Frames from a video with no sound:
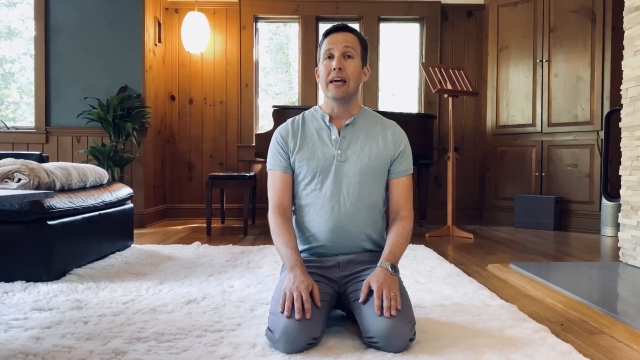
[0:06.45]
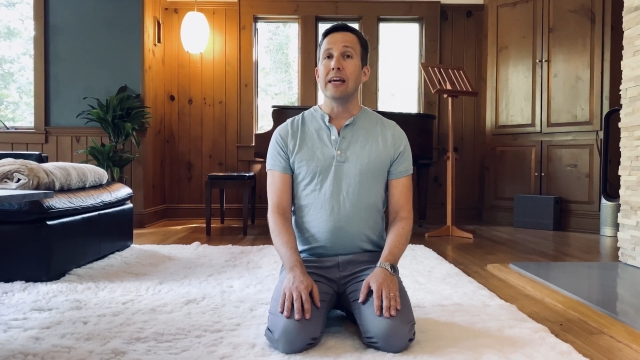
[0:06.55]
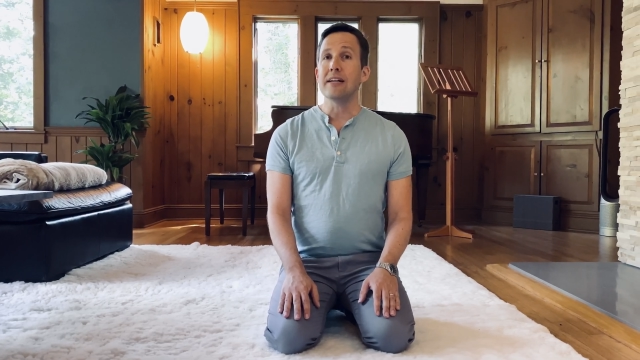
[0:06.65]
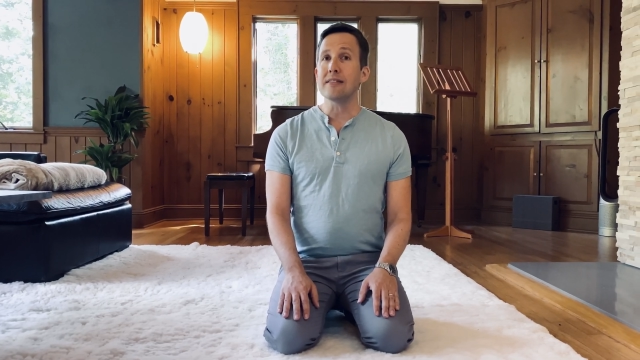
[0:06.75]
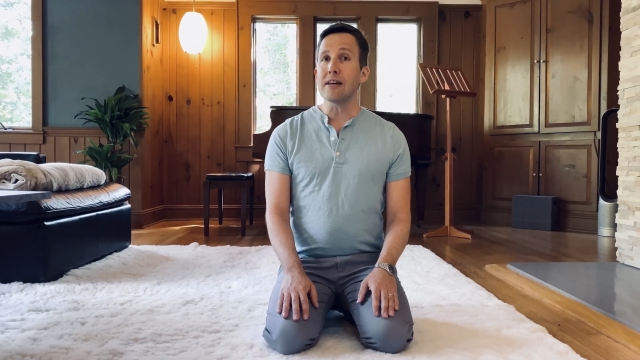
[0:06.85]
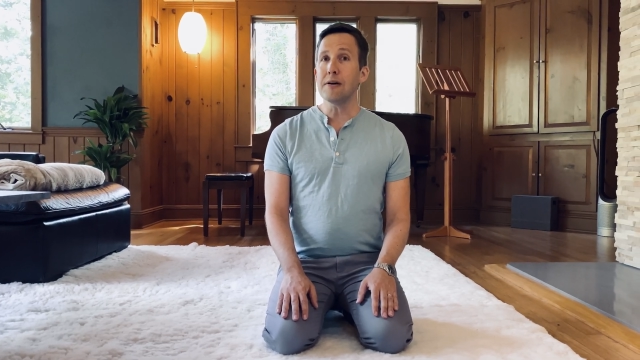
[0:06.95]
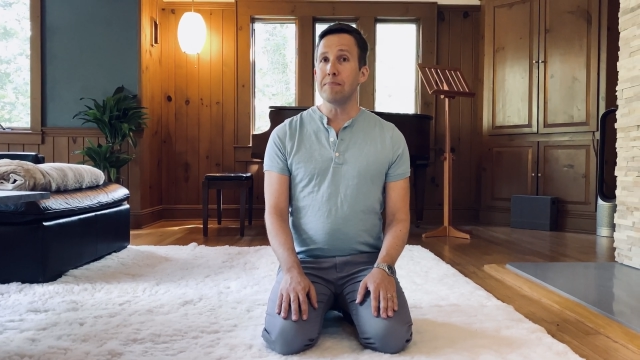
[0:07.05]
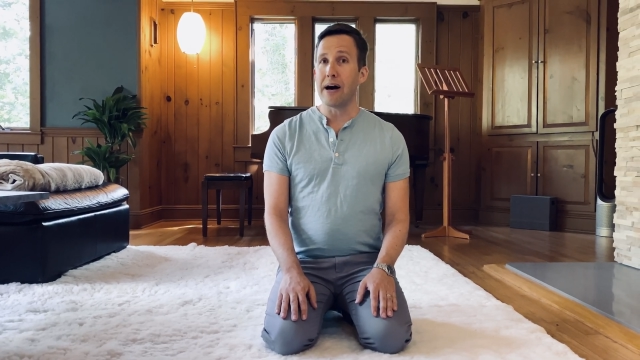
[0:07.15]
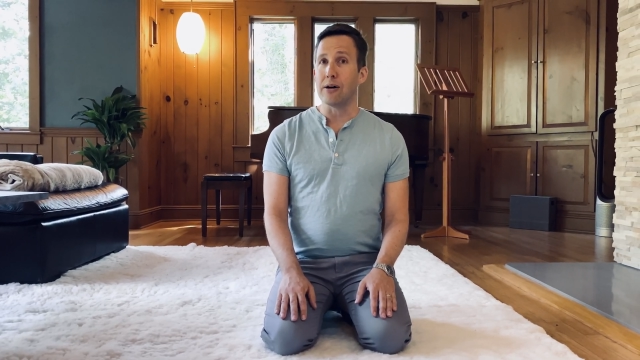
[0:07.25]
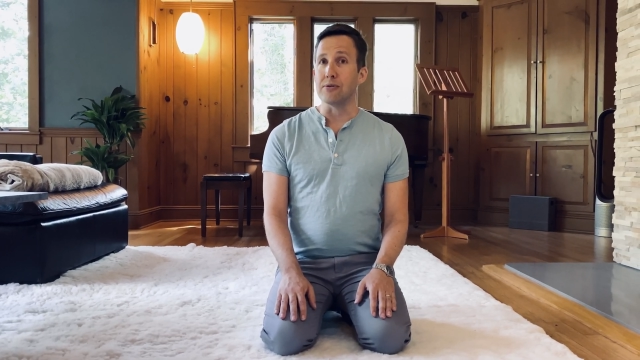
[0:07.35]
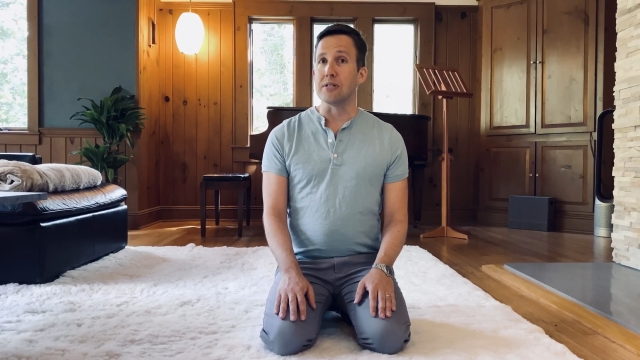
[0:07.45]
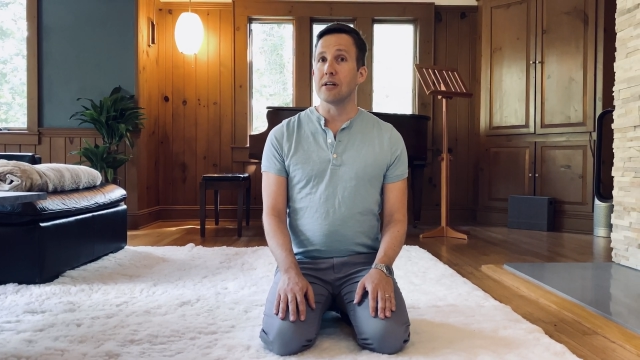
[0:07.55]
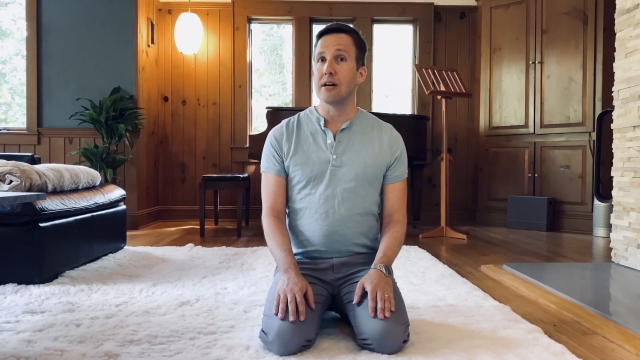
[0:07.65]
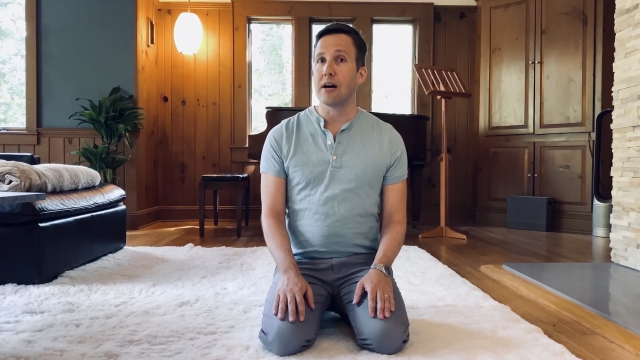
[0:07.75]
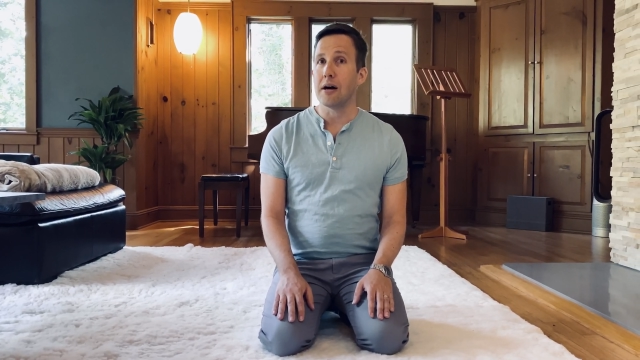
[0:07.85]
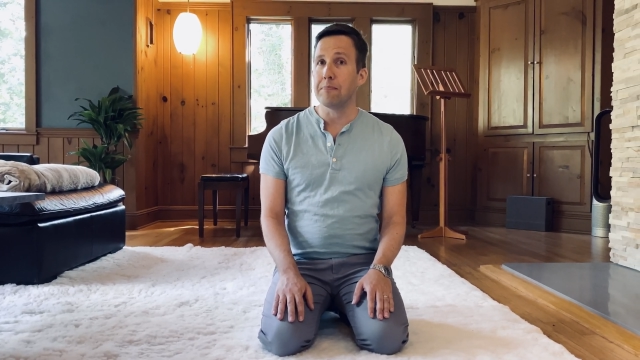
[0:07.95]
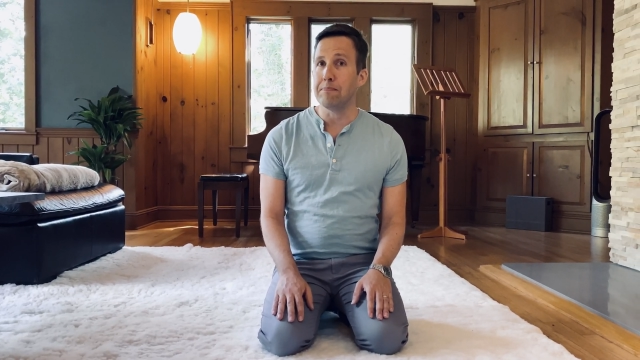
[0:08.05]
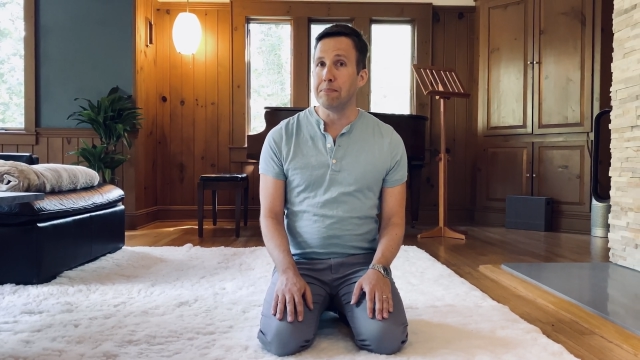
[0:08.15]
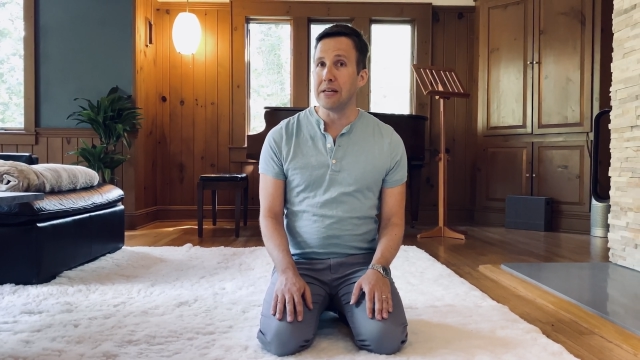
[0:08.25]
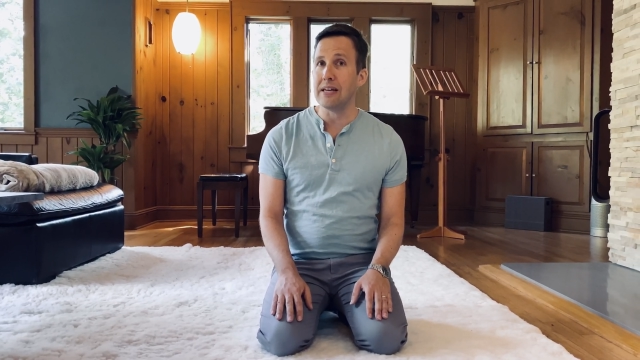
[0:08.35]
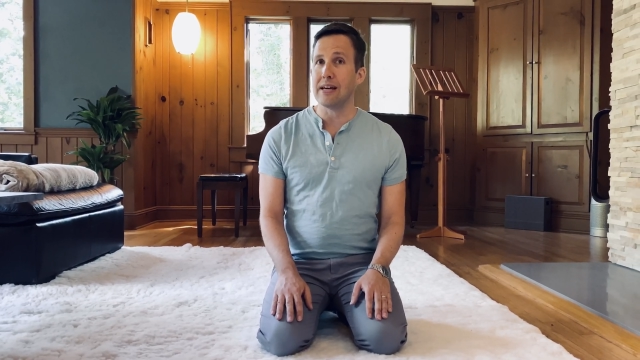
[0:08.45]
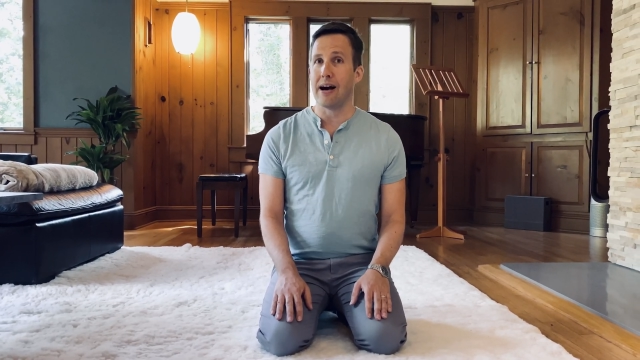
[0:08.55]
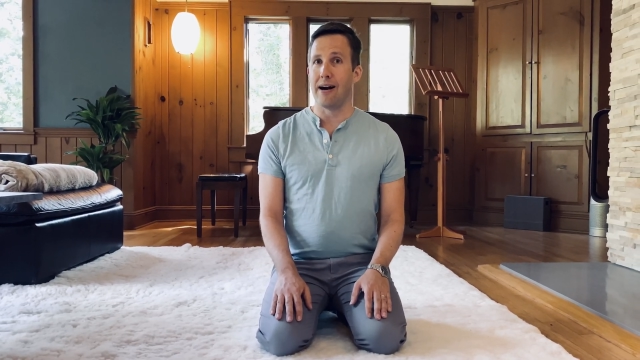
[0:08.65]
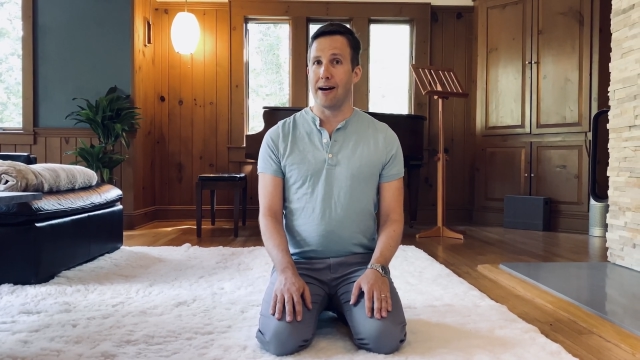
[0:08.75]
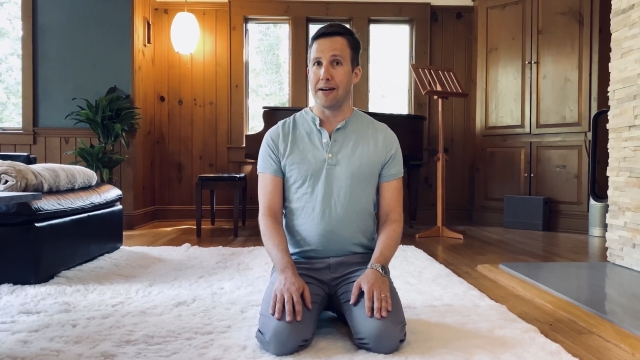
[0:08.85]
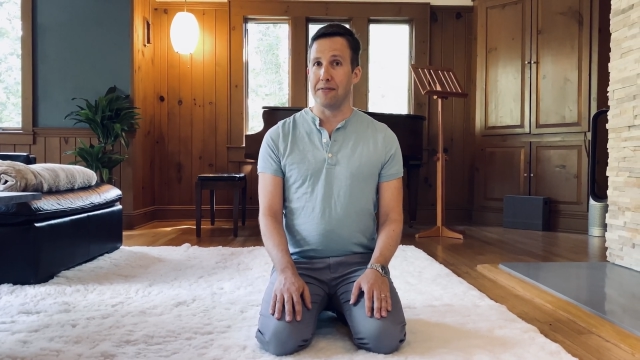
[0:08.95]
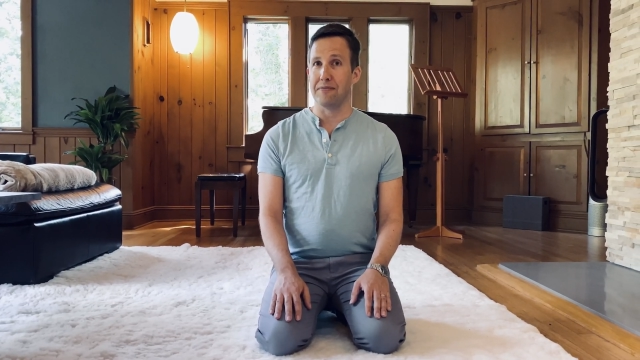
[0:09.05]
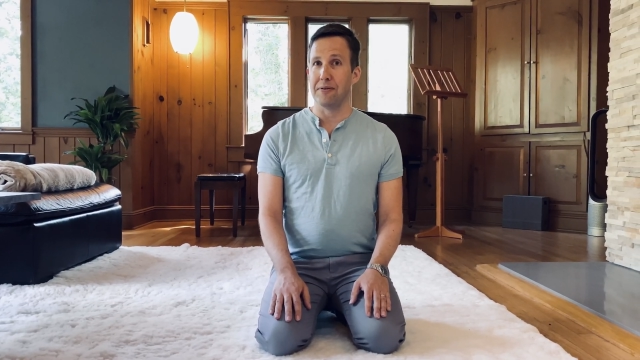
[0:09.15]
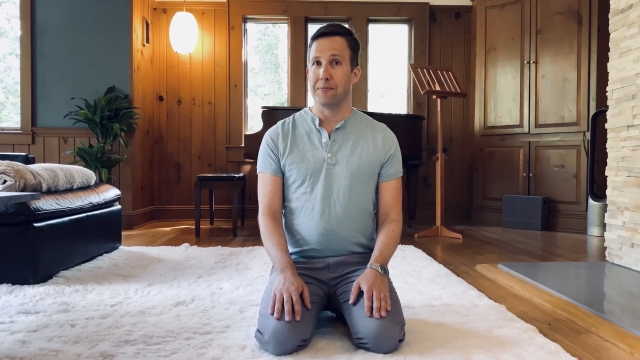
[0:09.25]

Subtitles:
It's about a beehive.